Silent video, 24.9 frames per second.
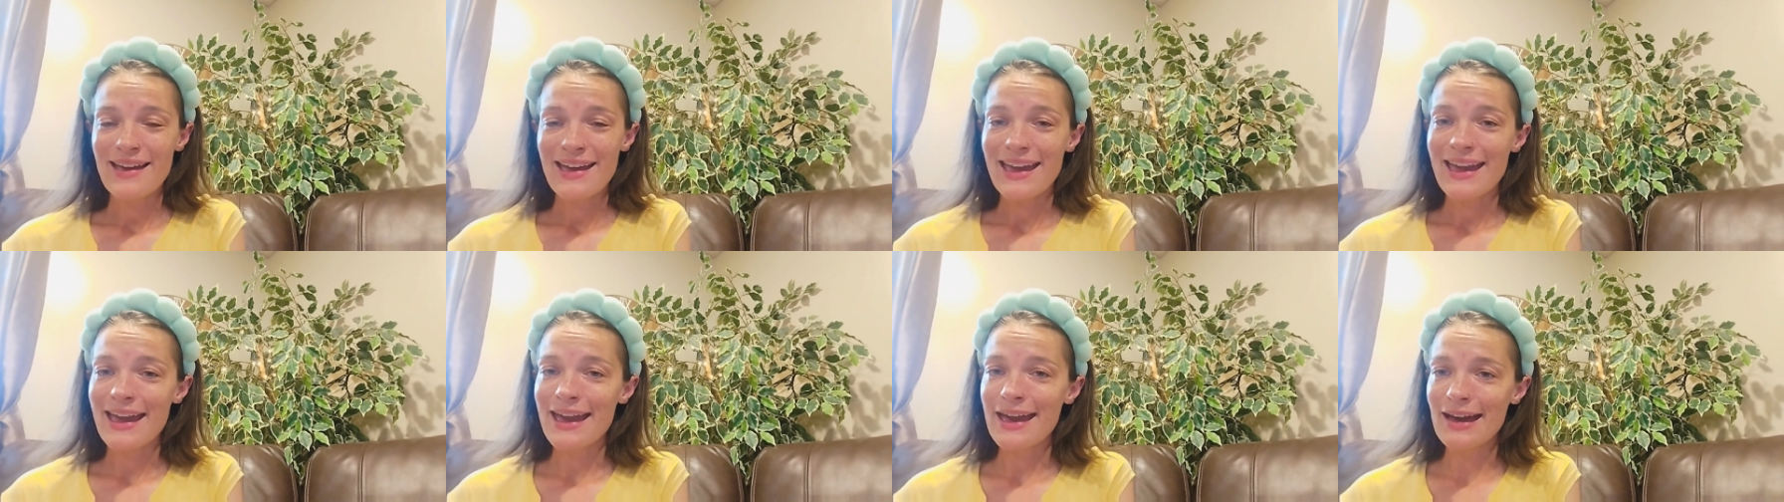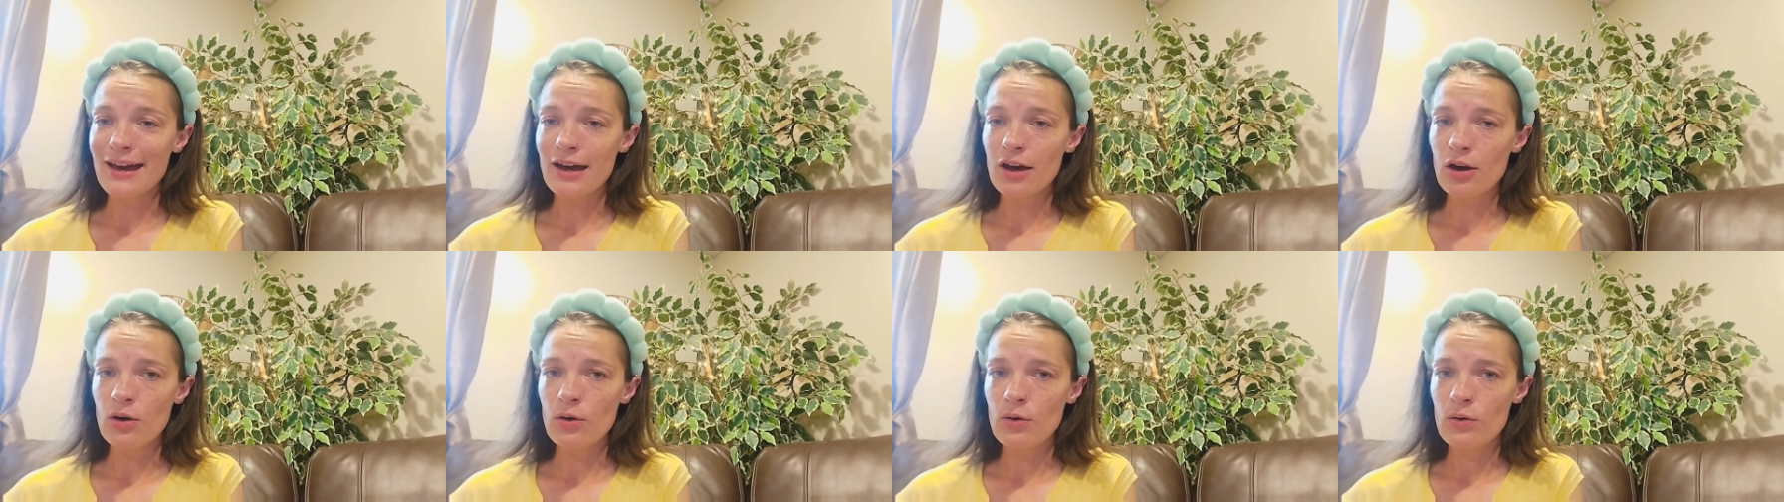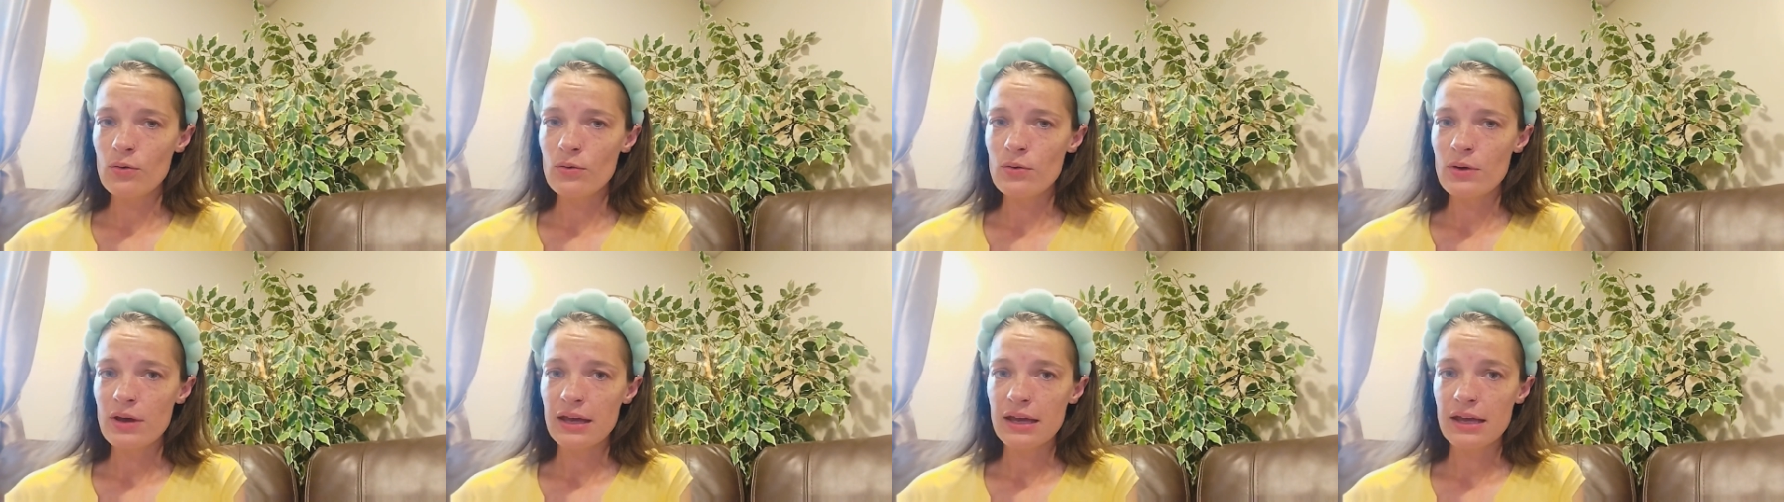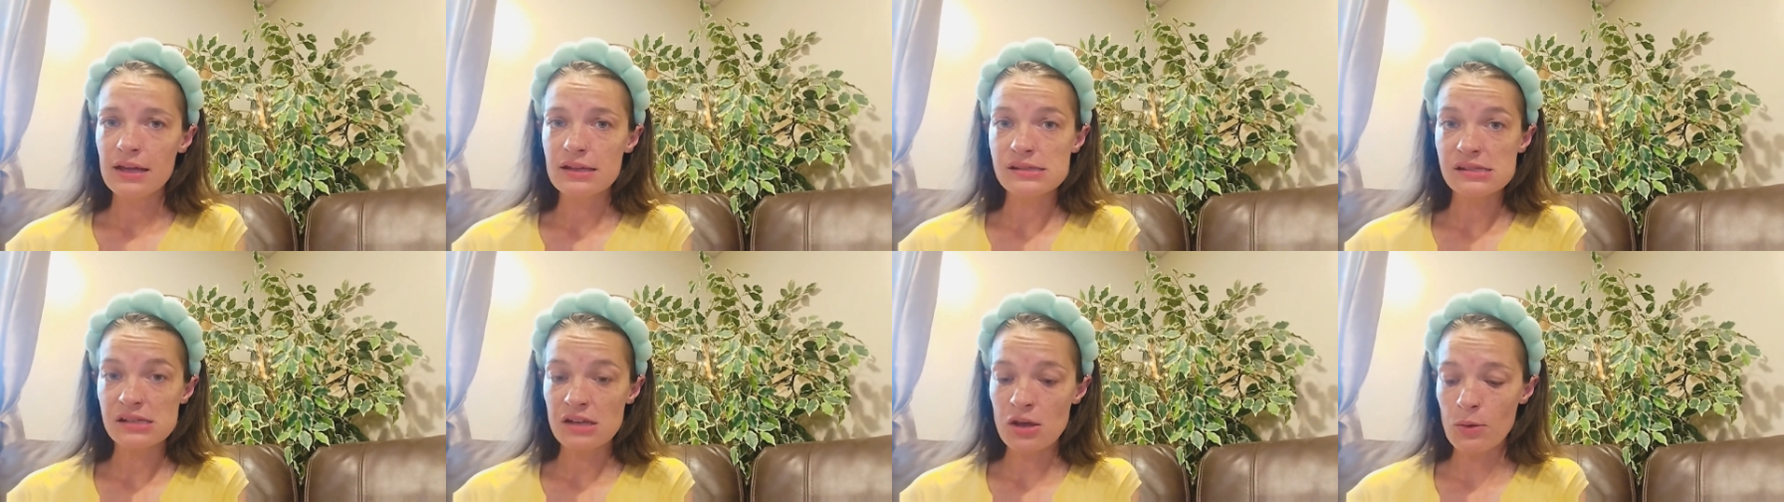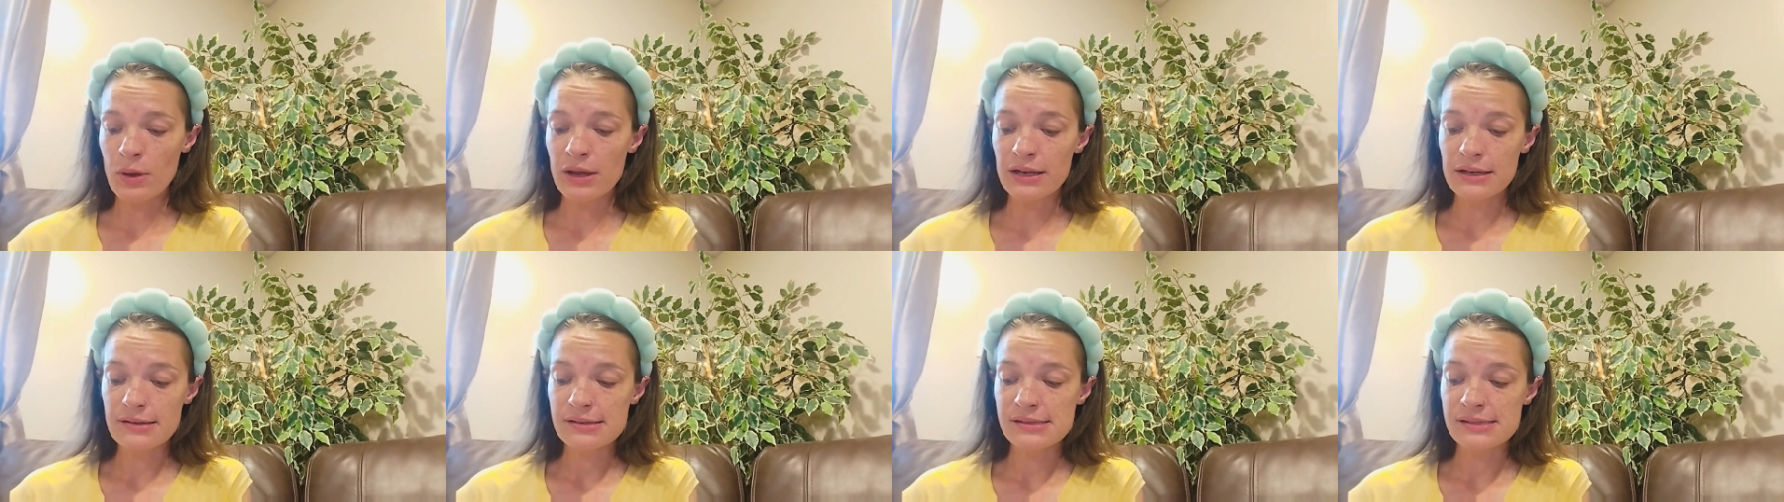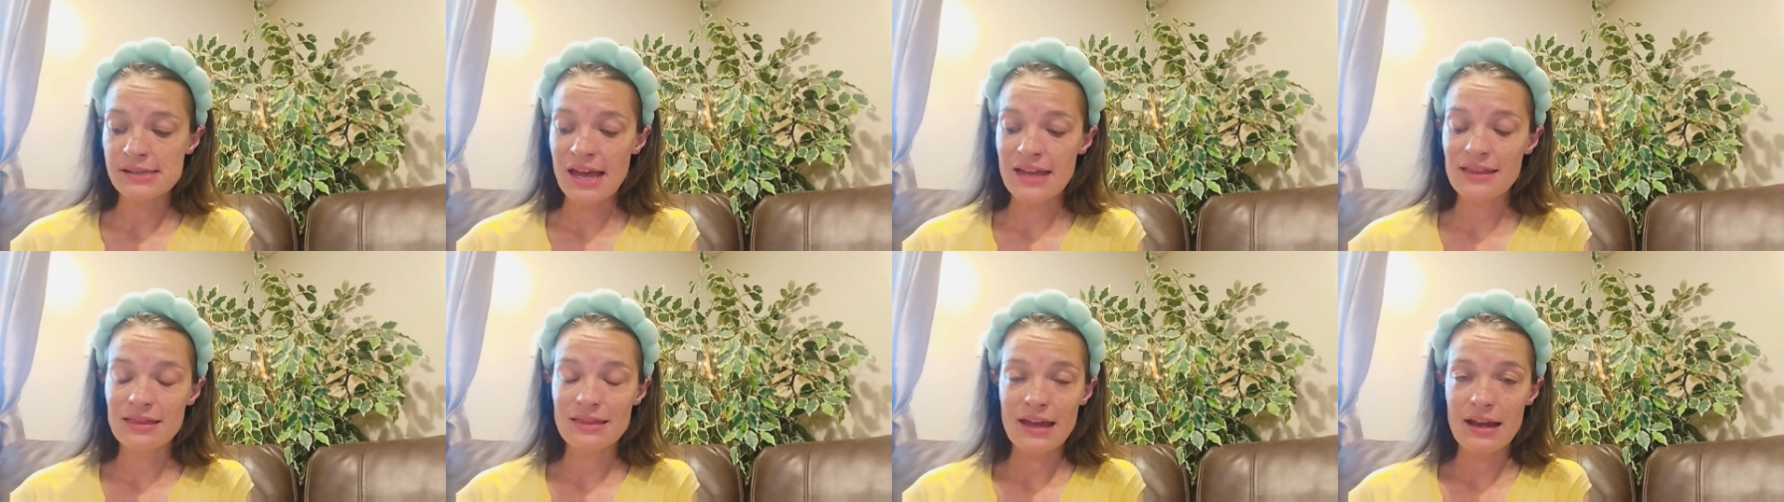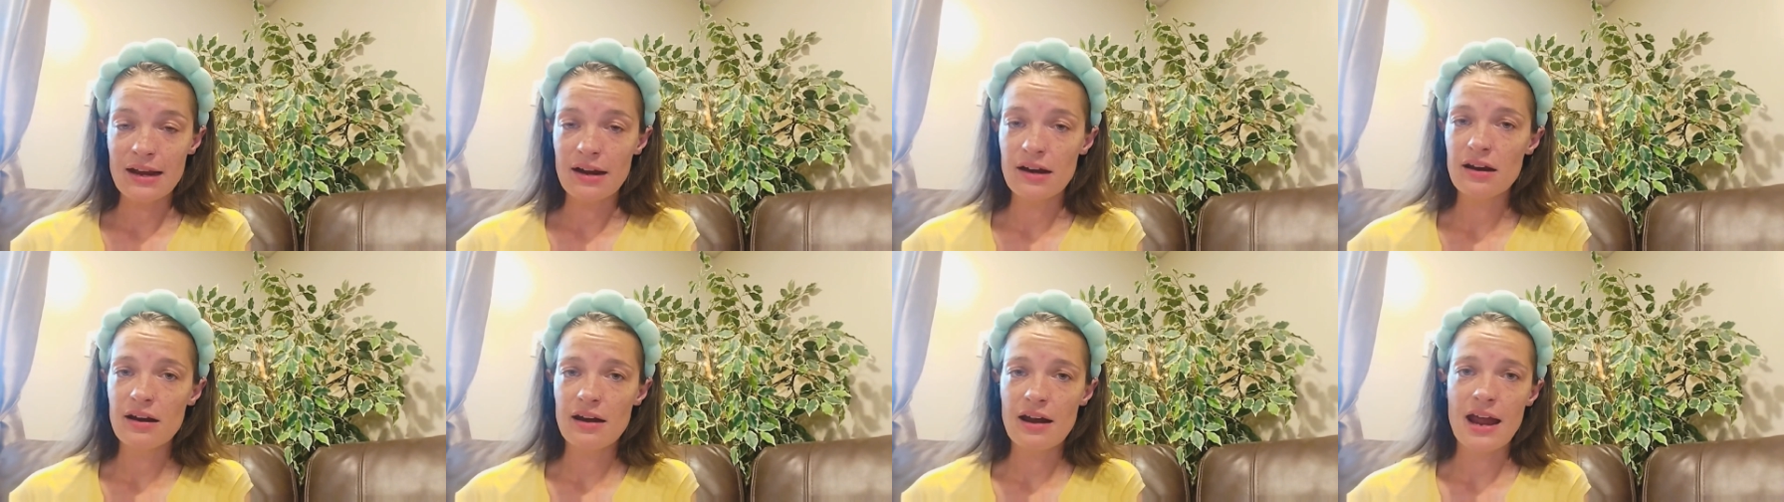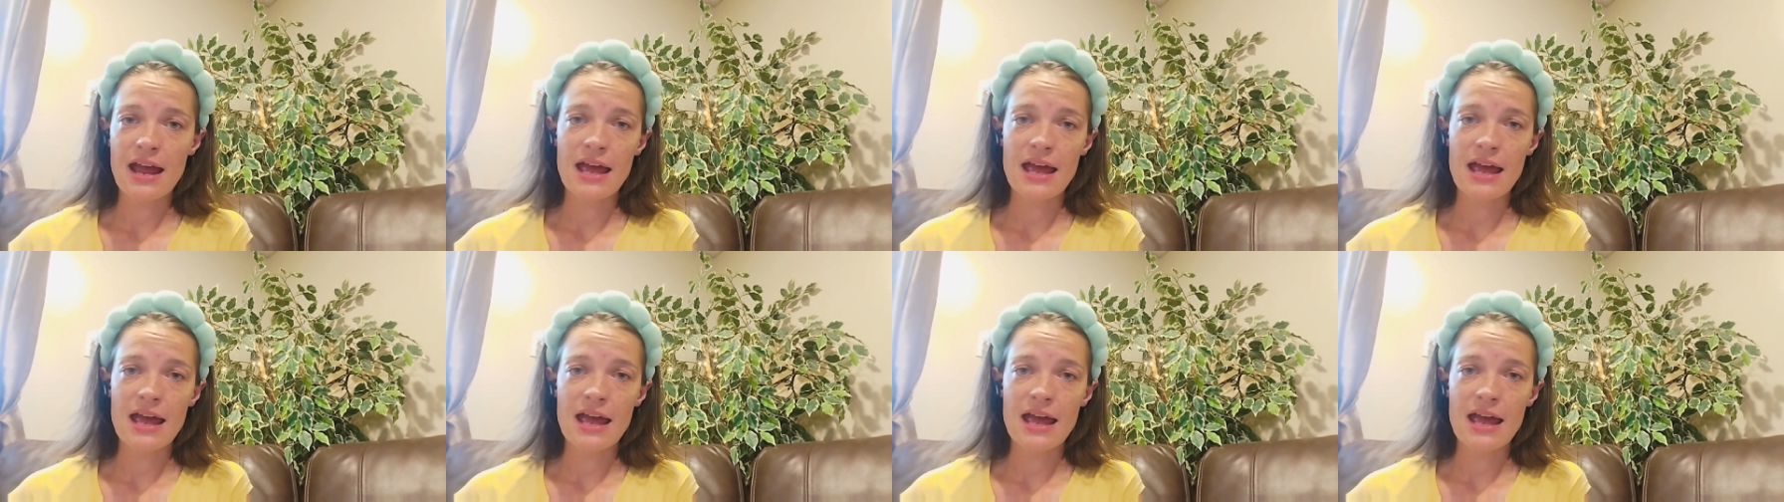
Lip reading: how it's going to set there